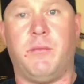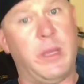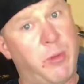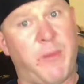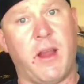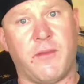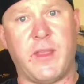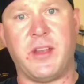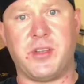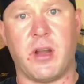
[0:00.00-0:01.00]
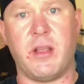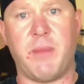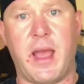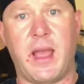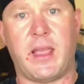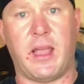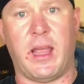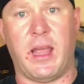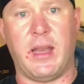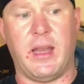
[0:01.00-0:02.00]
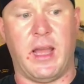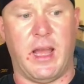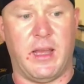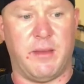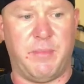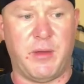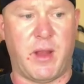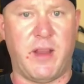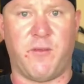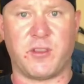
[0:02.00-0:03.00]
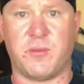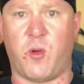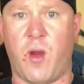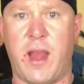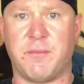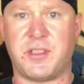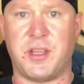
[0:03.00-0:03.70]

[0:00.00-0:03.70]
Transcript: be prepared for that journey back, and be ready for some cramps.